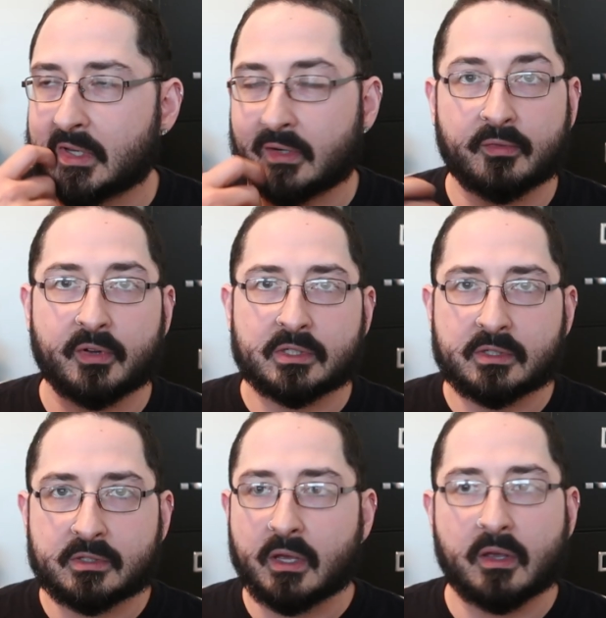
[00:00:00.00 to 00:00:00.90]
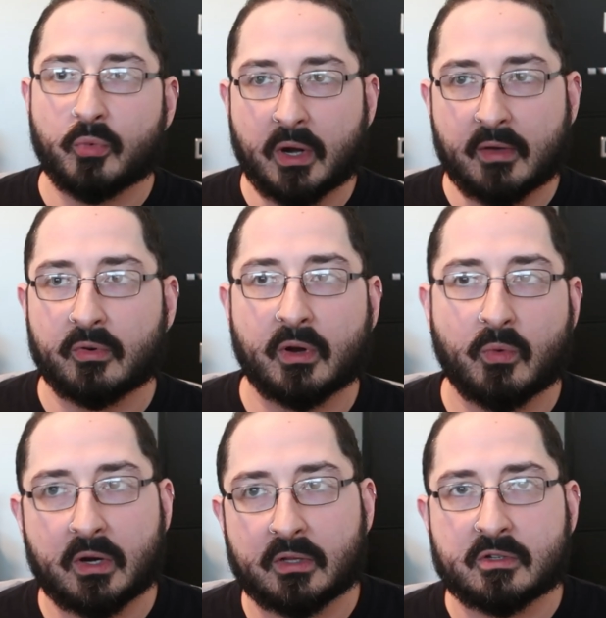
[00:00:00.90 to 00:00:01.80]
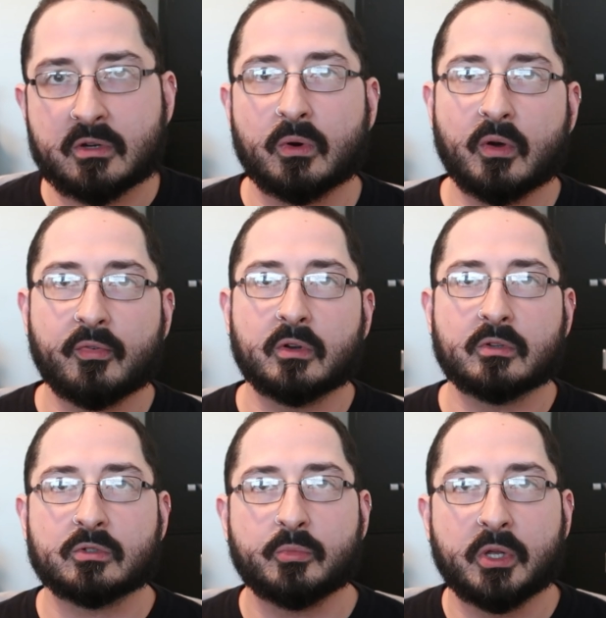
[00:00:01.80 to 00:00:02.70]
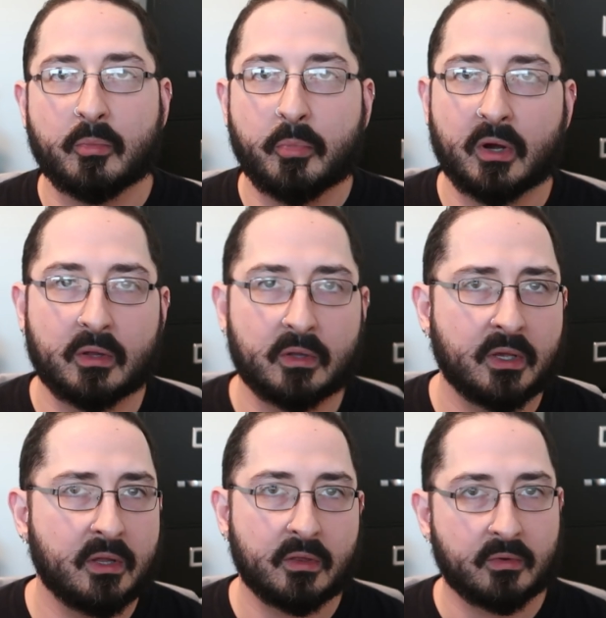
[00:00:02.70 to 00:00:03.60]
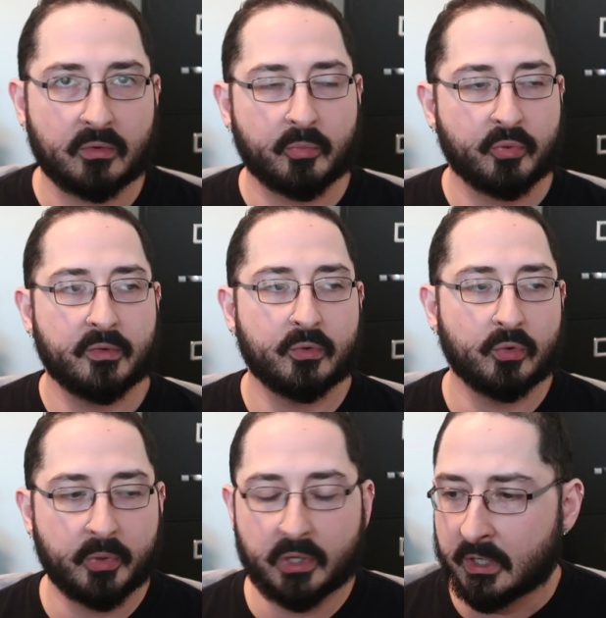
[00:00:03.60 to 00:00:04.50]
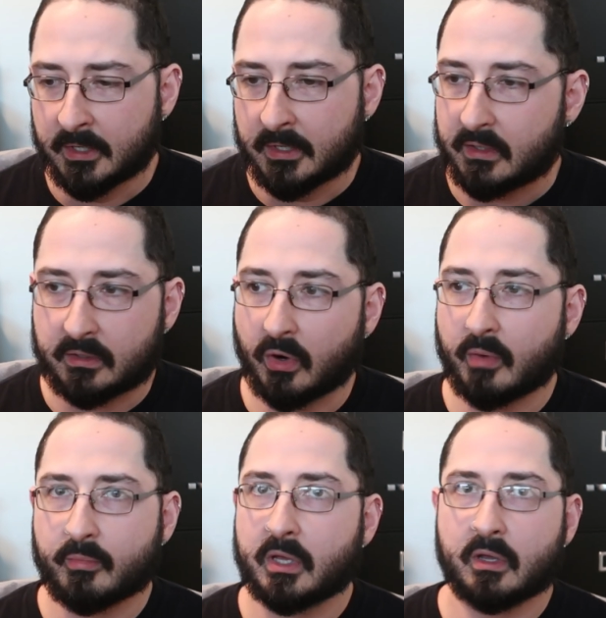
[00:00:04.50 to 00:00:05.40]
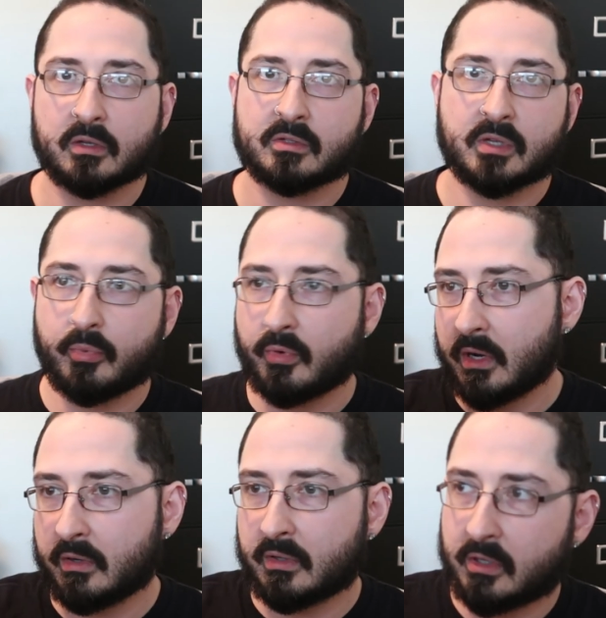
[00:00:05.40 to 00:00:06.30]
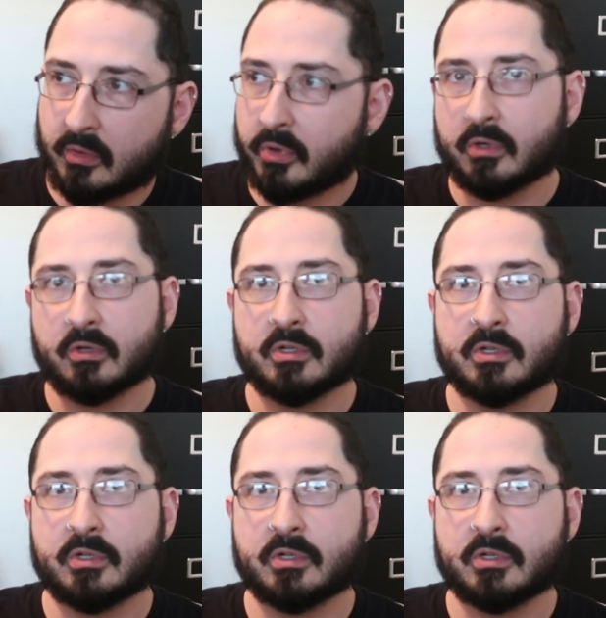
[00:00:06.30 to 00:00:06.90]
I don't know if I should say, whatever. I wanted to show it off on social media, but a hint or a preview will be, you know, I'm making a separator that you put on your